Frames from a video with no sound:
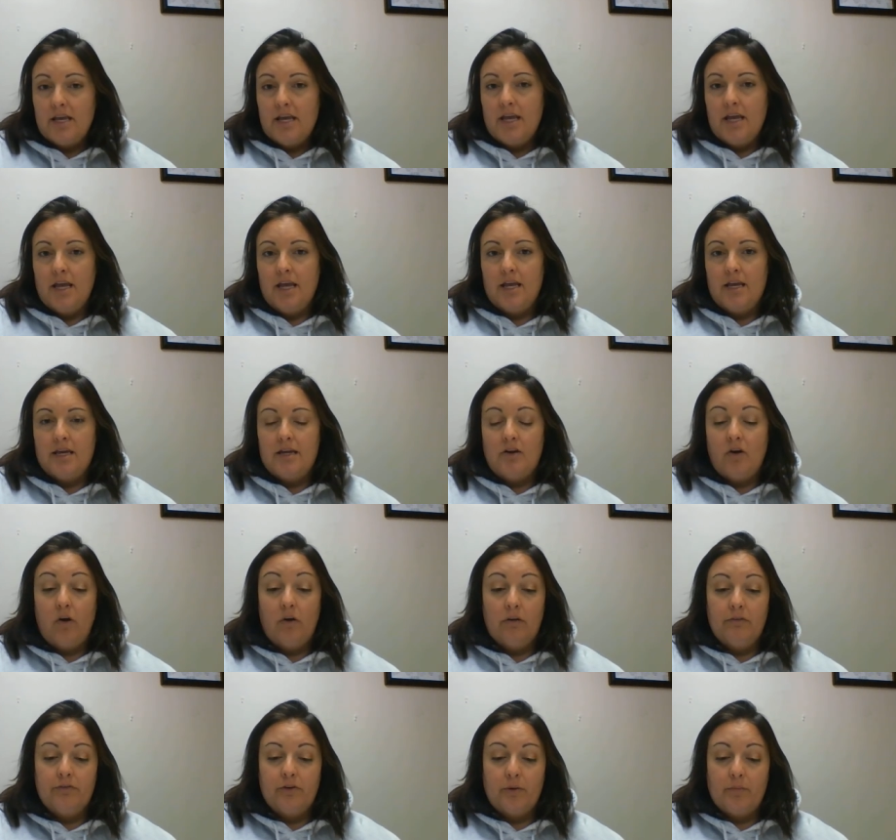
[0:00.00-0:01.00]
and
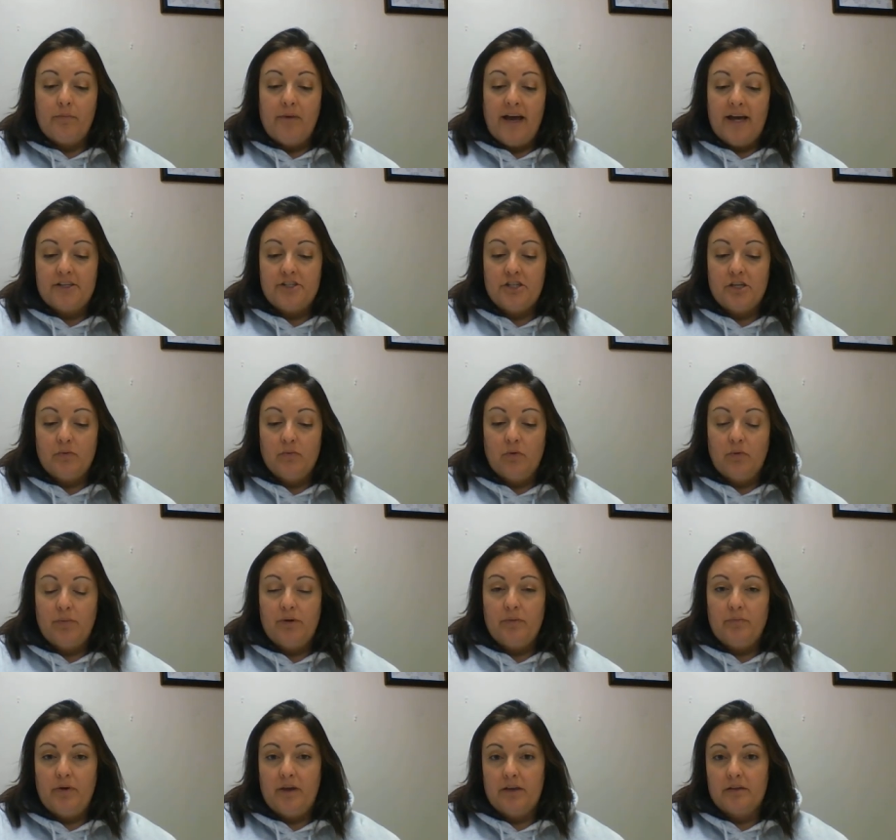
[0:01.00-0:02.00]
all of your matching will
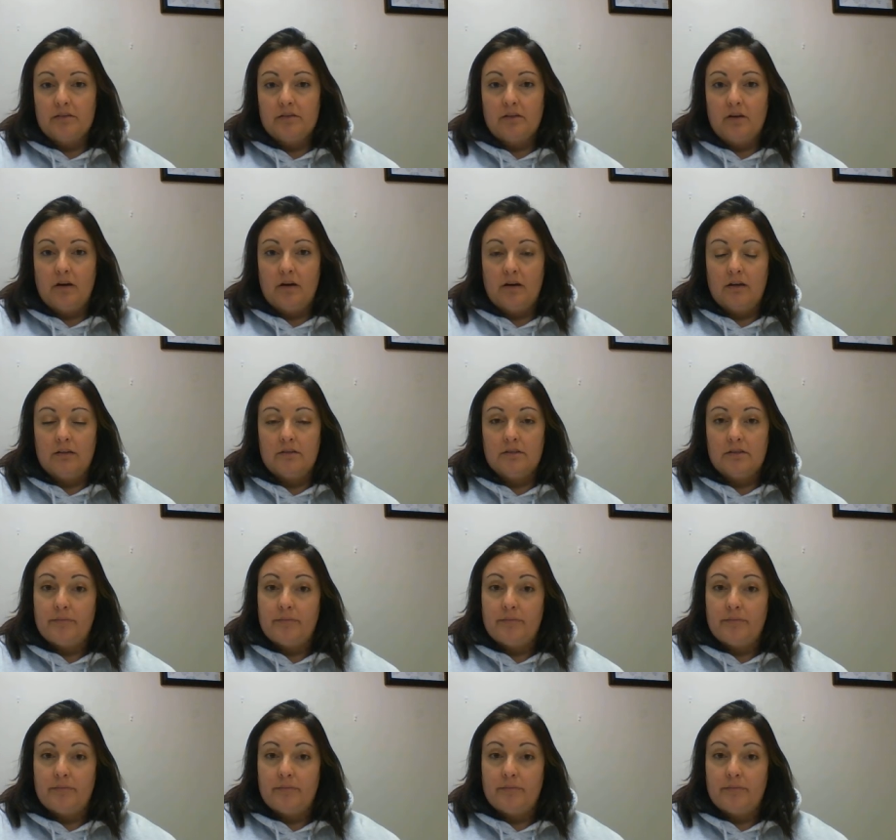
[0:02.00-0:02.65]
be based on